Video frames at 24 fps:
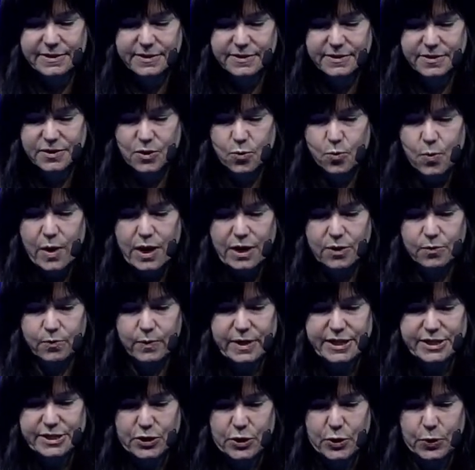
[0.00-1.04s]
So what did
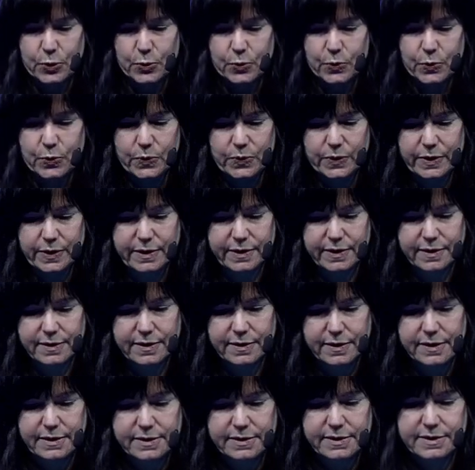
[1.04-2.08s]
we do
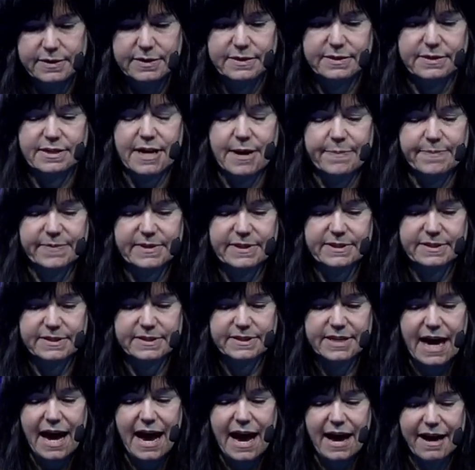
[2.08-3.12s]
to stop this
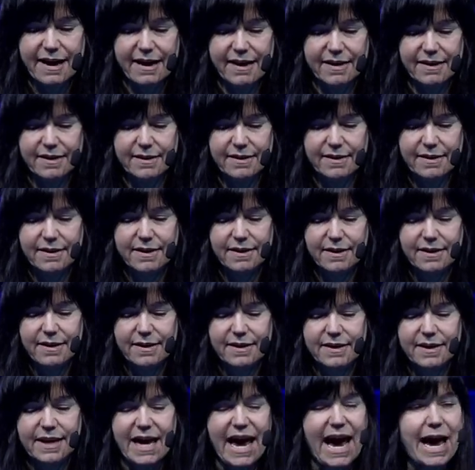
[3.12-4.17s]
attack?
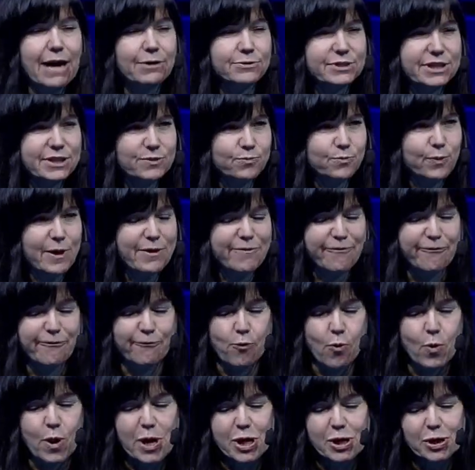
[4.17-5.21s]
How did we
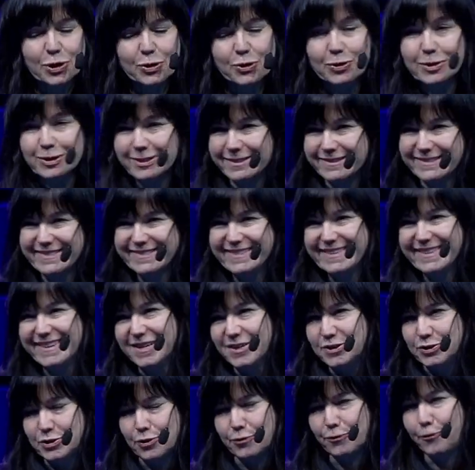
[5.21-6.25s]
foil?
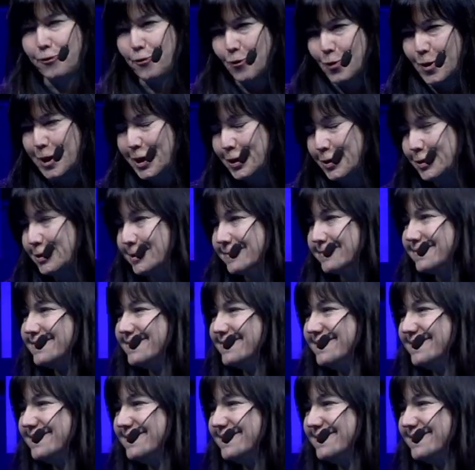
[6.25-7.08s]
Foil.